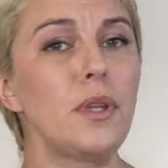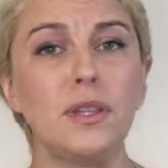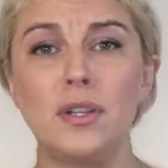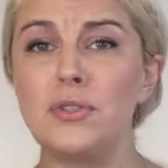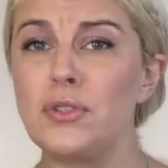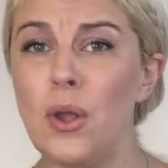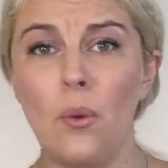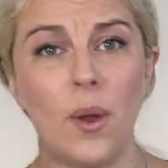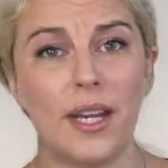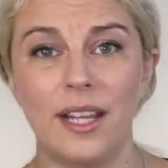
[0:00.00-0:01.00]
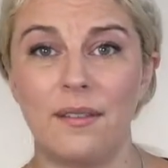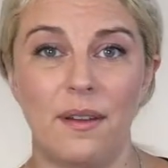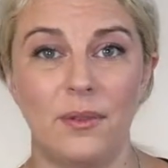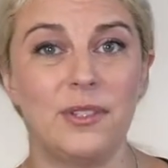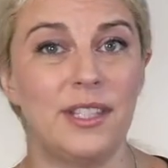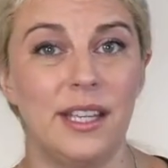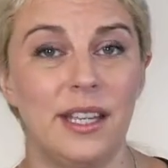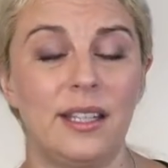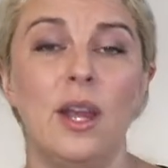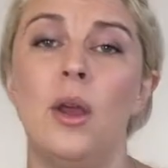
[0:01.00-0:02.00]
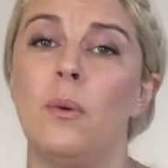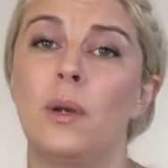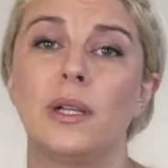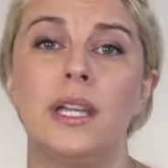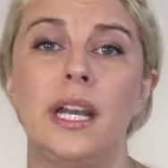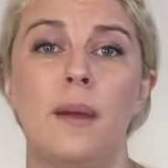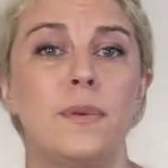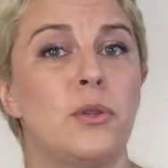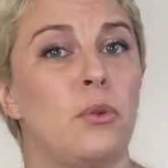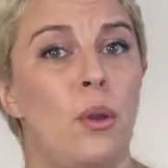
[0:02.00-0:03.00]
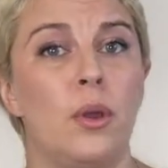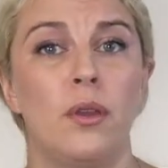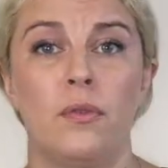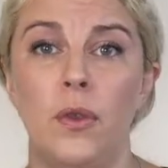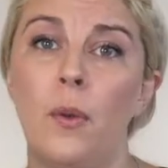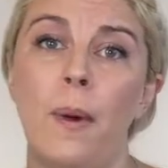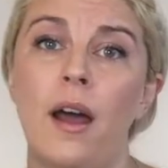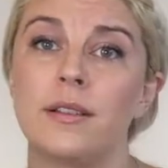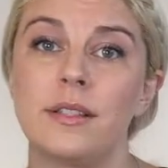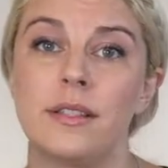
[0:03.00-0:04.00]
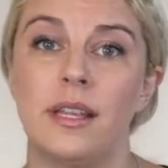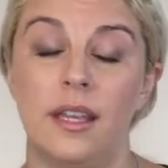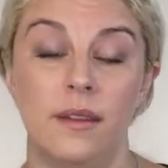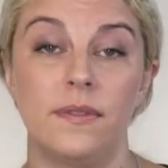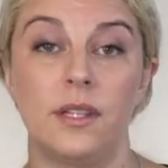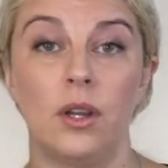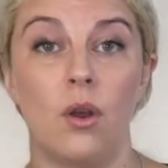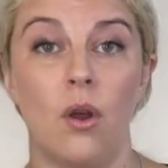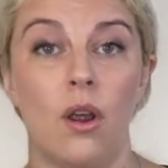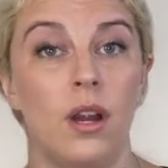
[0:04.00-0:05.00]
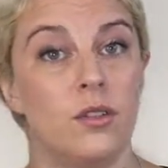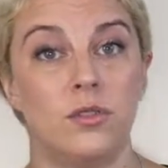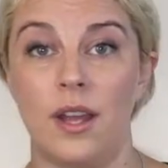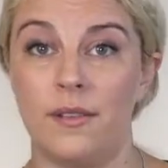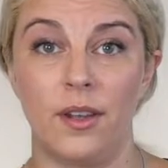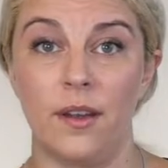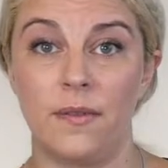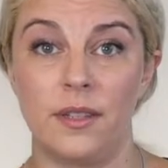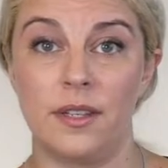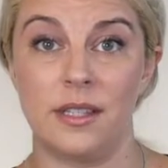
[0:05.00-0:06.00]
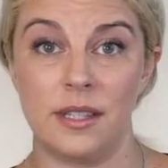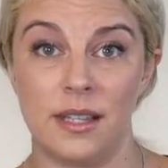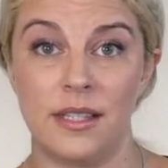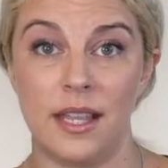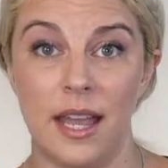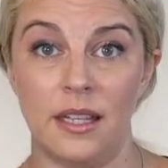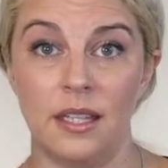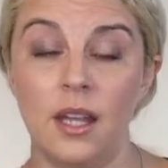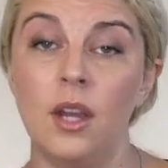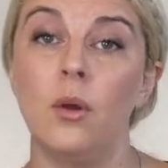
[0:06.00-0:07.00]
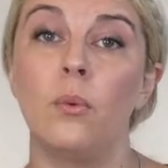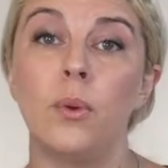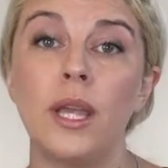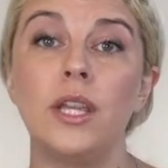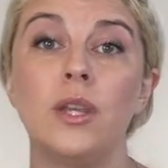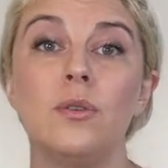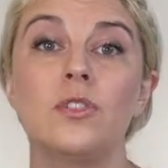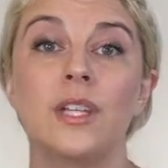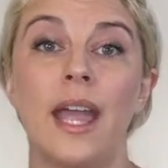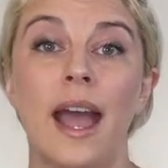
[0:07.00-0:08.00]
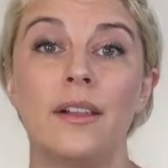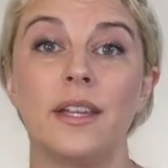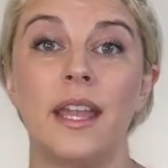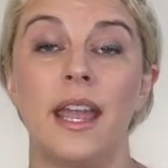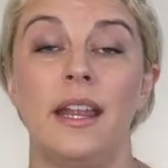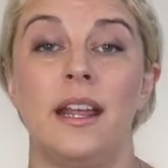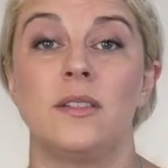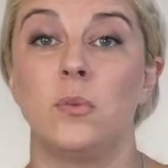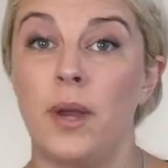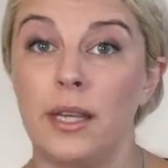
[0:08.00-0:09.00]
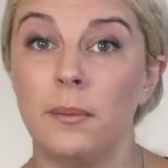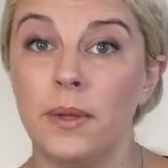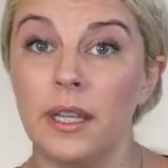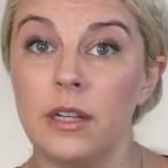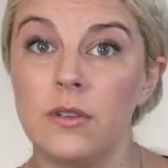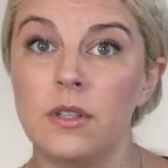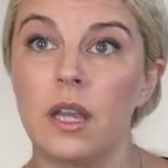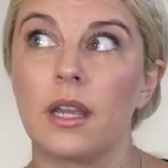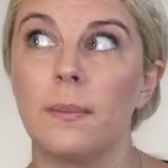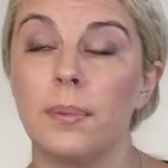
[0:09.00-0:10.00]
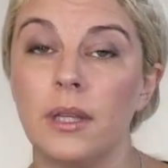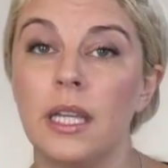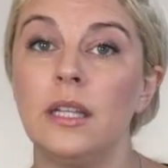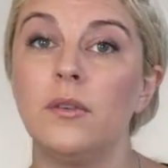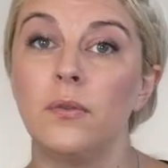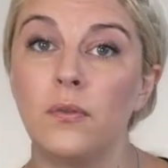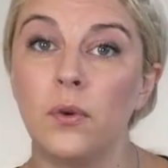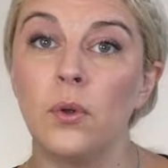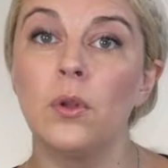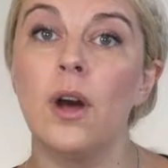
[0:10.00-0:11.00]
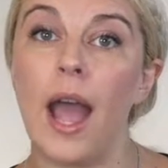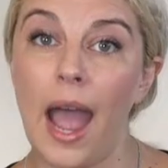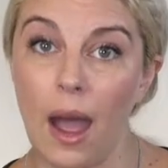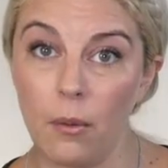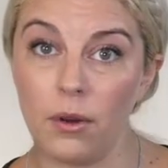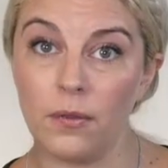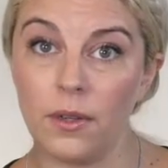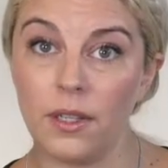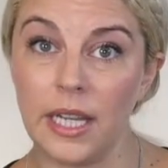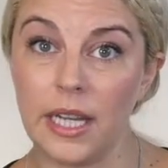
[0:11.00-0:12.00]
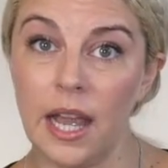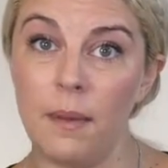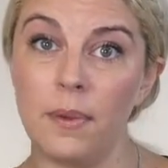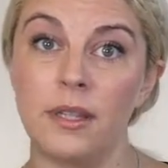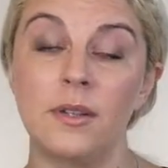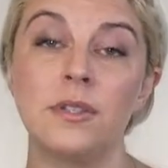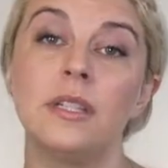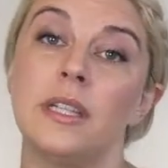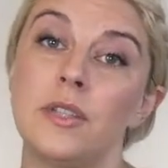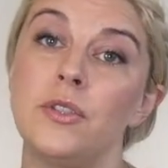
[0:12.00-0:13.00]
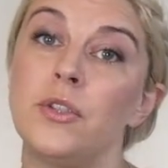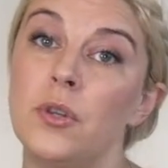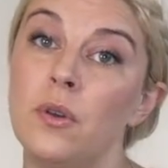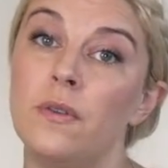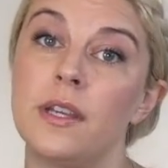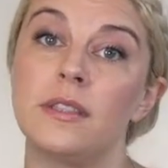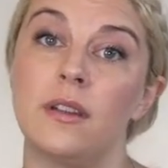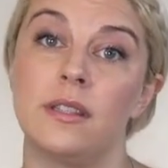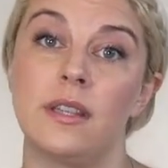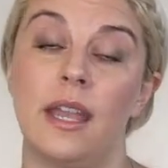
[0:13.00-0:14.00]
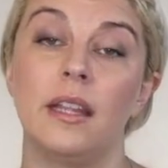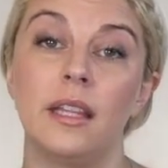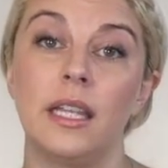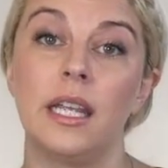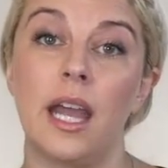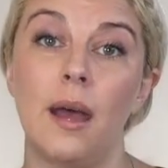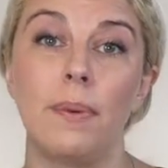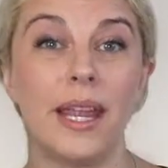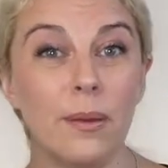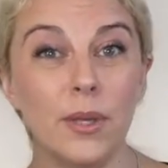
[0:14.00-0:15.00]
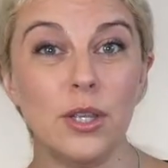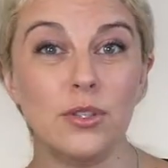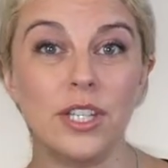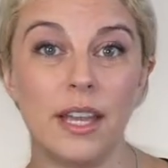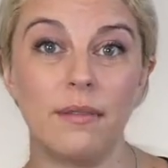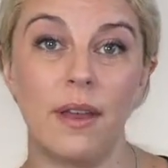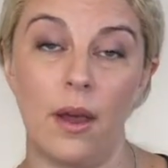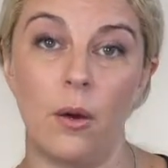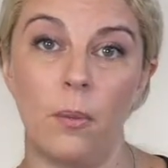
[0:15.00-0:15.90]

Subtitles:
There's no wedding I've ever seen where cleanup is throwing a few boxes and gifts in a car and driving off into the sunset. We usually allocate as wedding planners a complete full hour for cleanup, and there's at least 2 of us on site cleaning up, and we usually have help.